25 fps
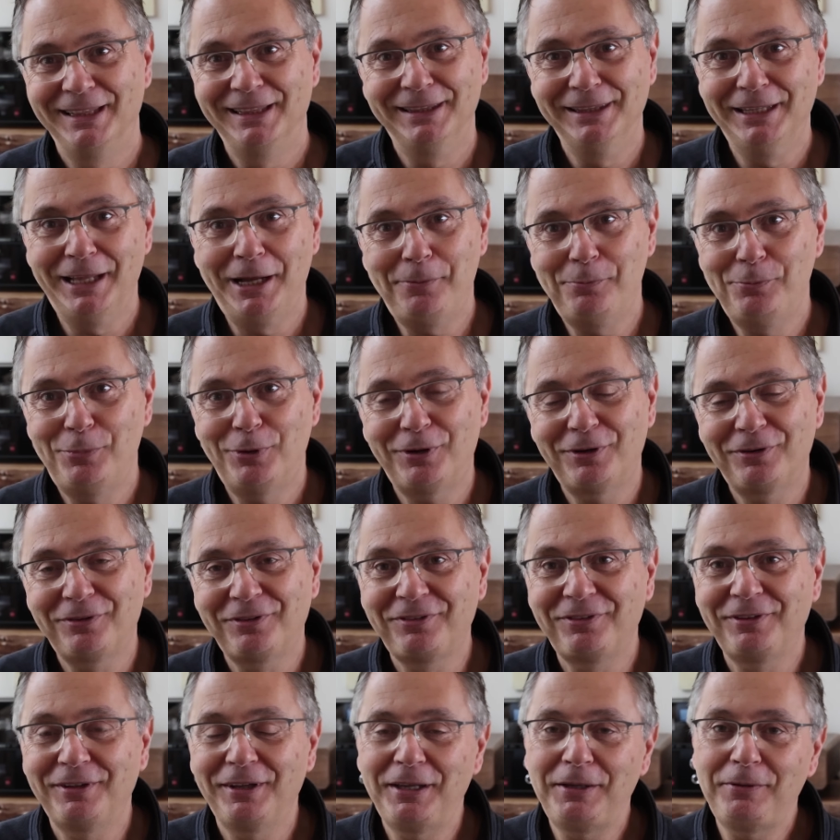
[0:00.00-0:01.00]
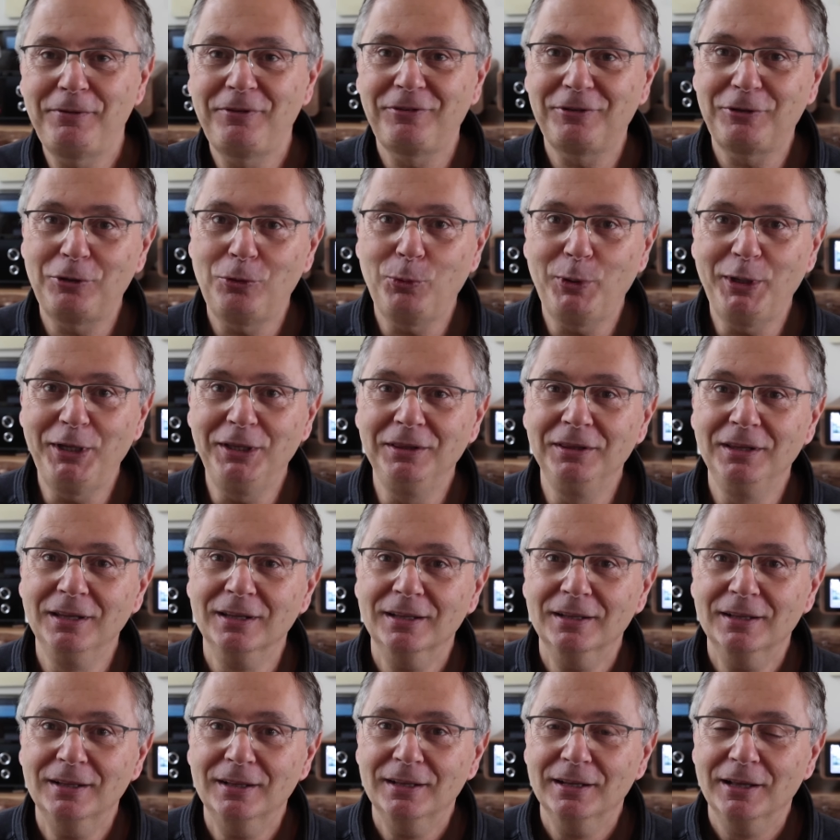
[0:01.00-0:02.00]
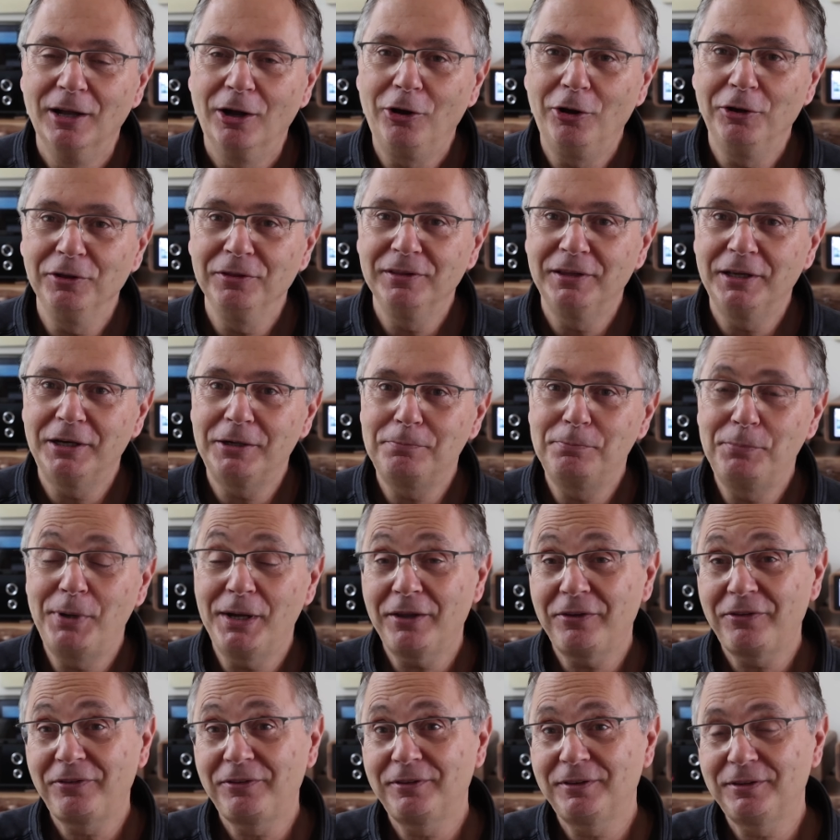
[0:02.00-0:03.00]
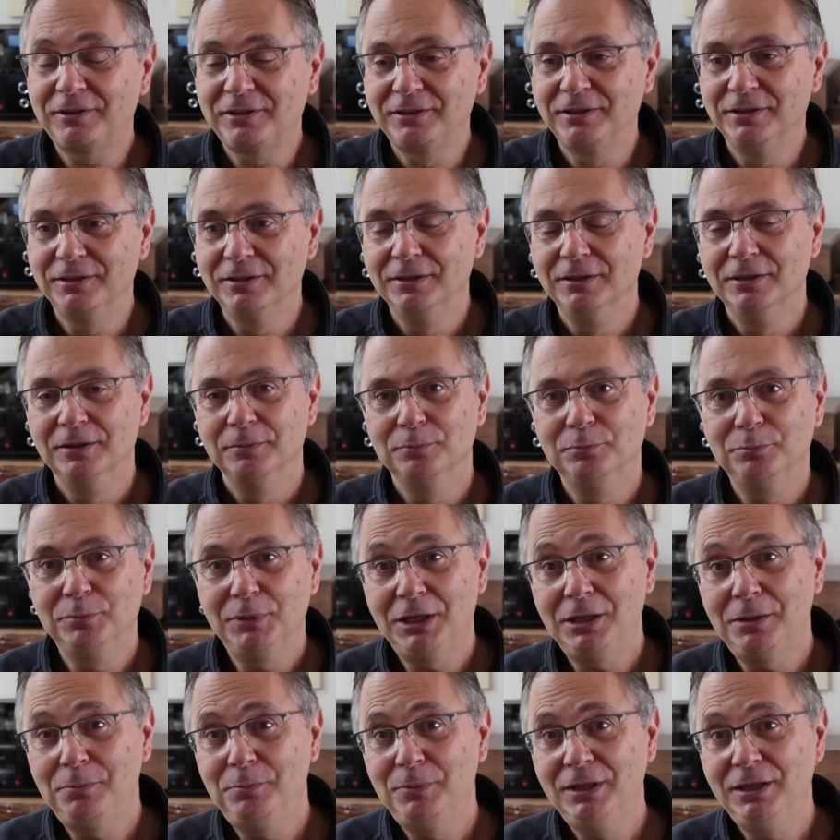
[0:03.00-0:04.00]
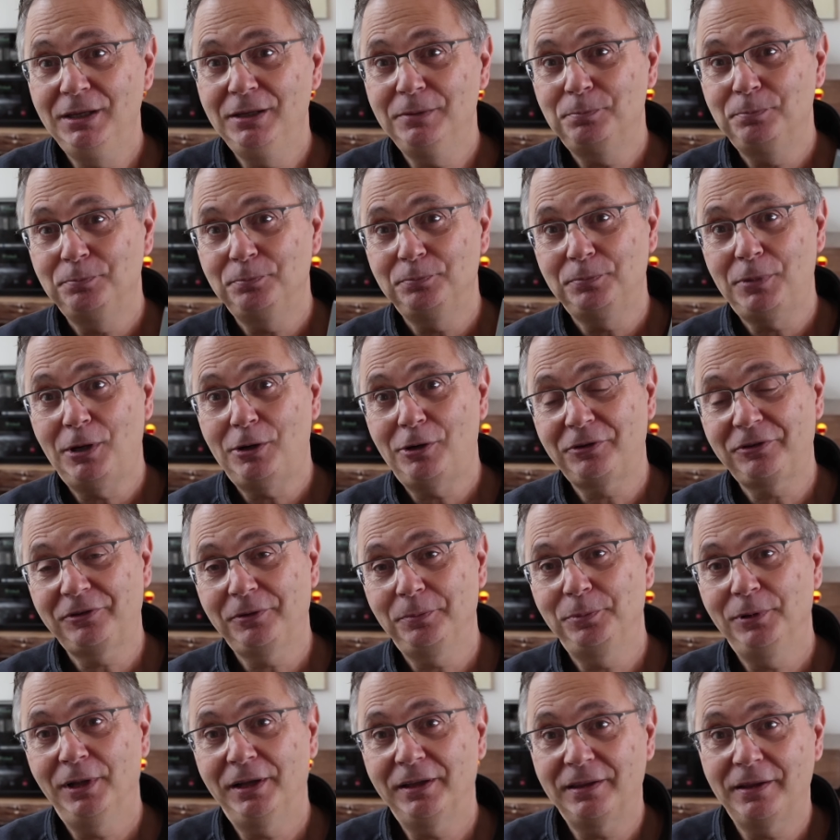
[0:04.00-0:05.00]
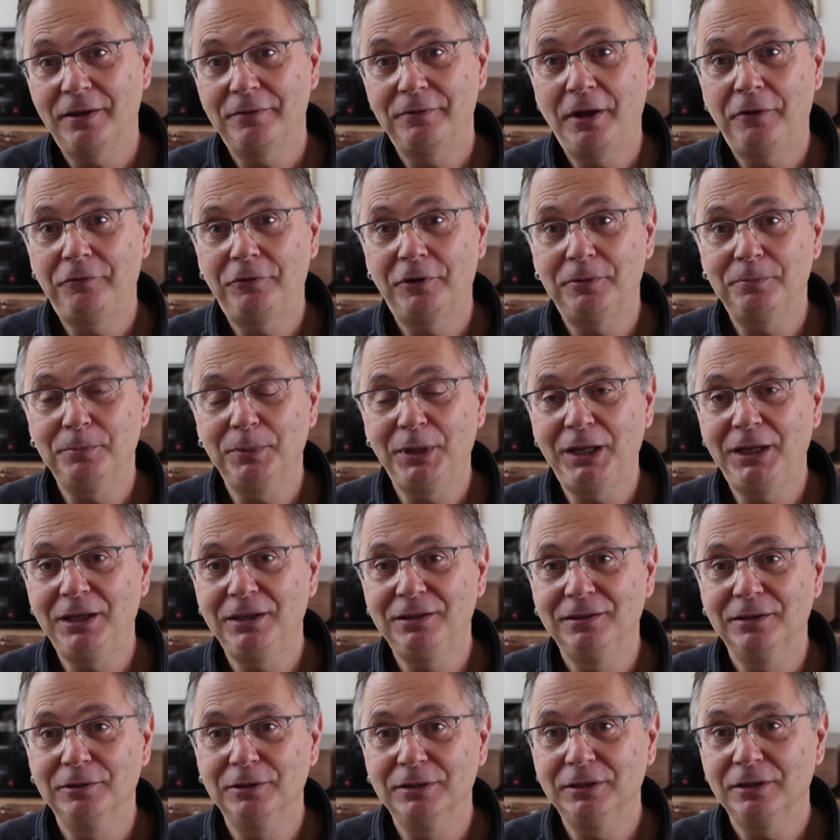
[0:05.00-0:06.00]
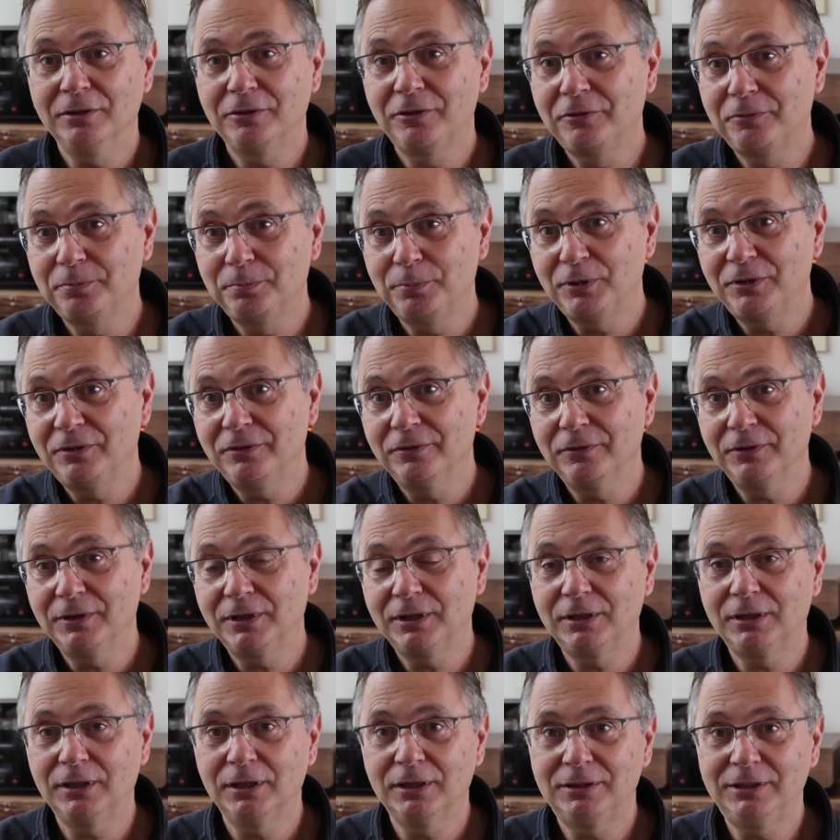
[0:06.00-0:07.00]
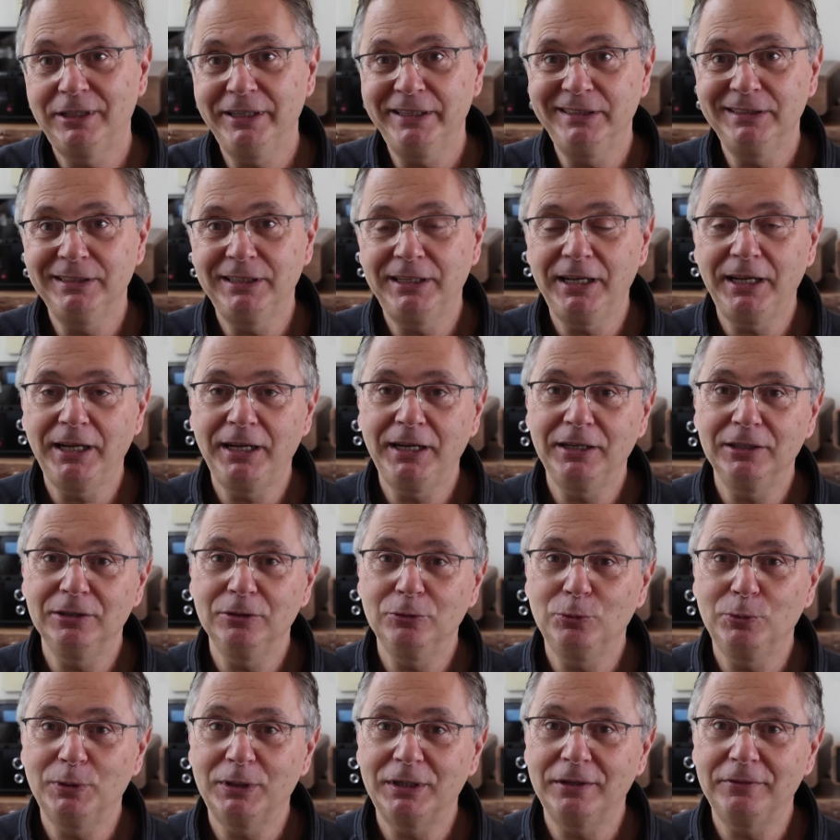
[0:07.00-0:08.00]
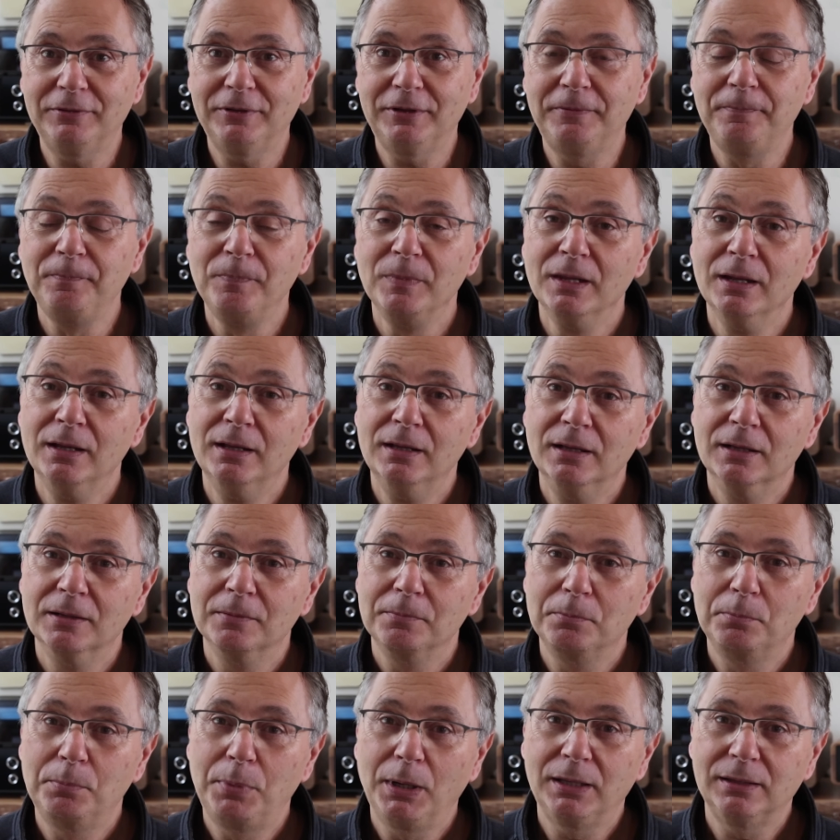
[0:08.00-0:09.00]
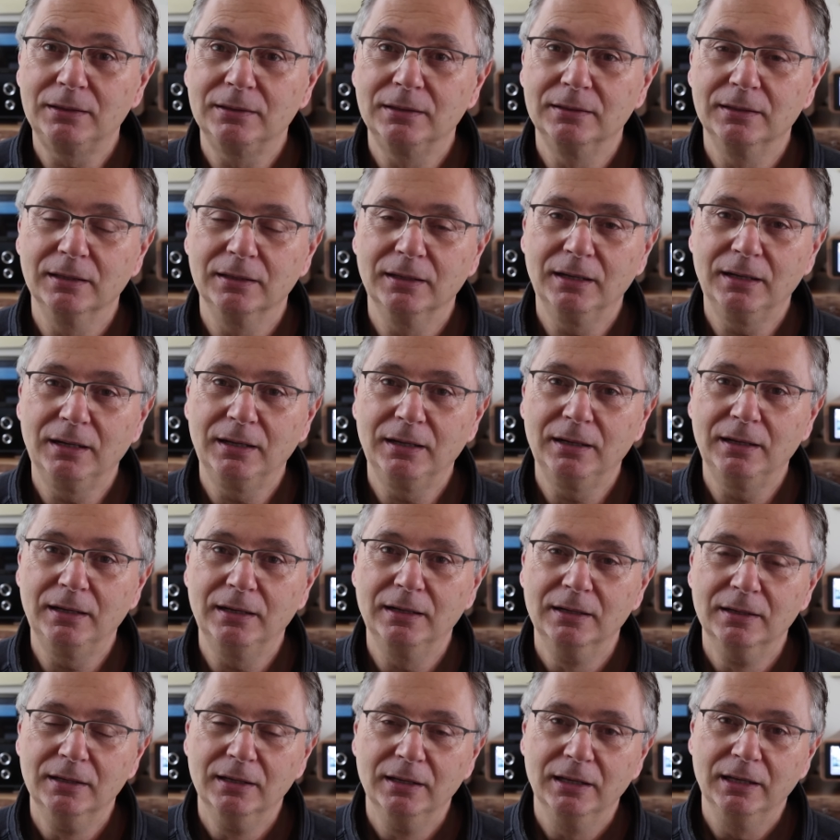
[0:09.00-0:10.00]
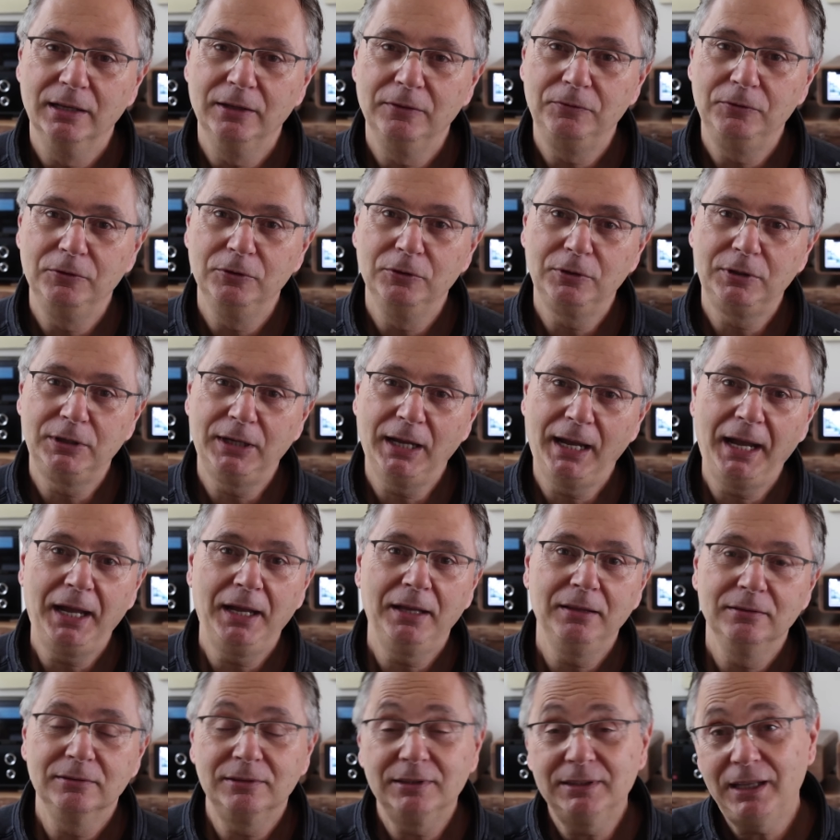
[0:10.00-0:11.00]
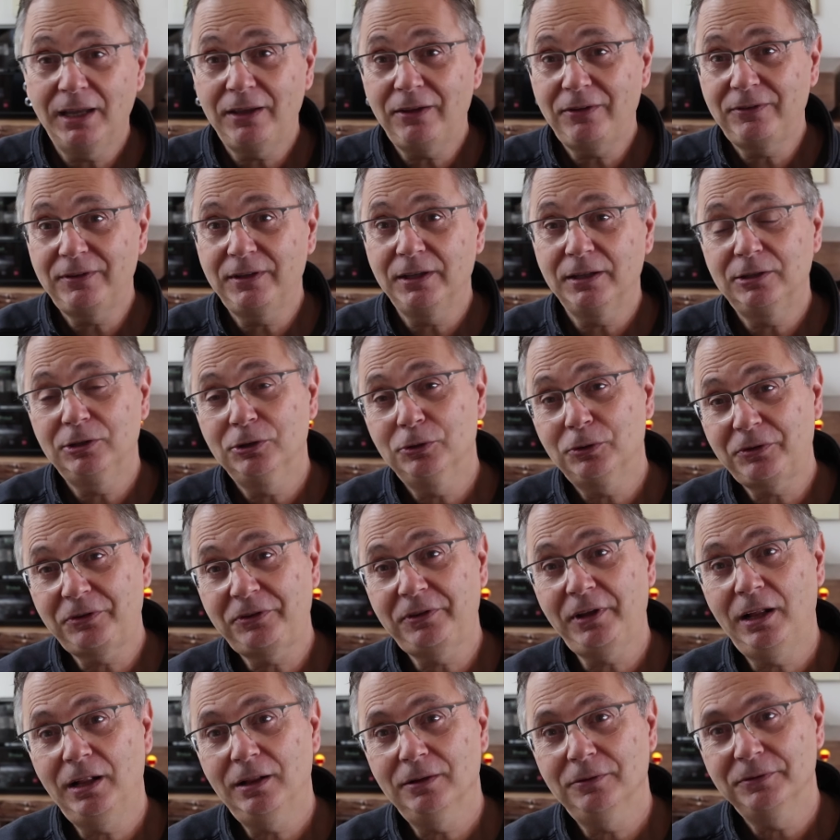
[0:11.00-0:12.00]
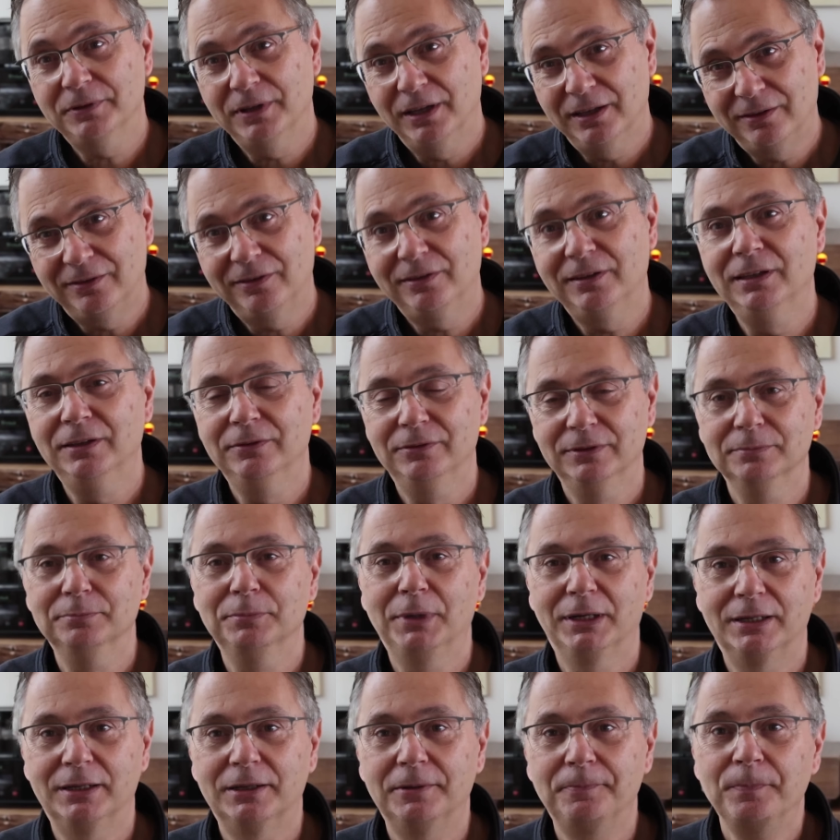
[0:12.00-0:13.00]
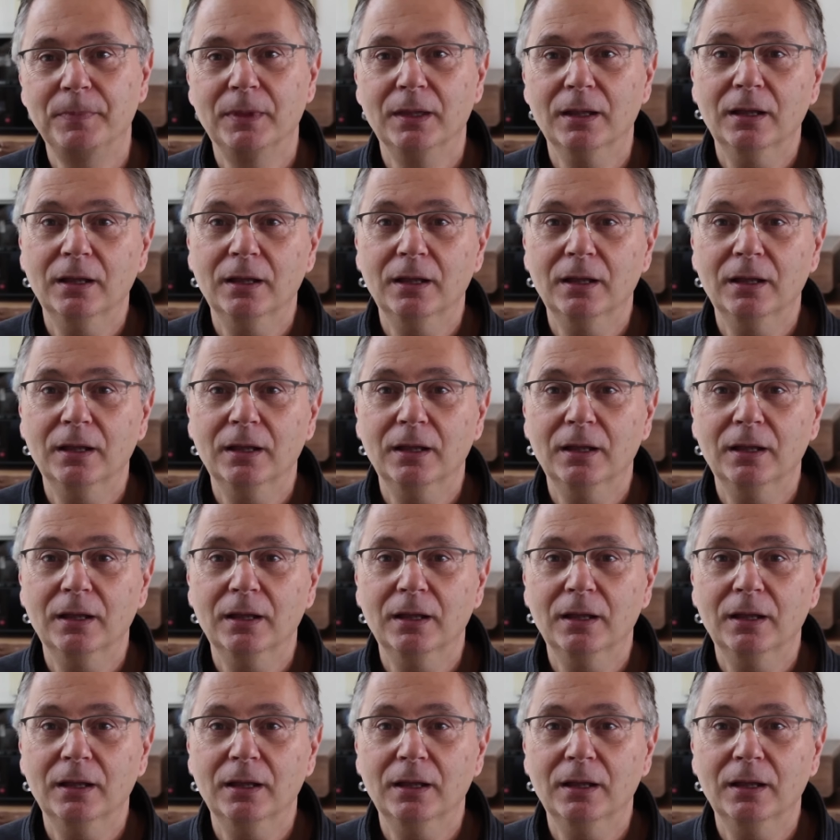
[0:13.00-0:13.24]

numbers they throw in on their best, maybe power supply they've ever made in a specific tin can or whatever. But if you can test it yourself, it's even better.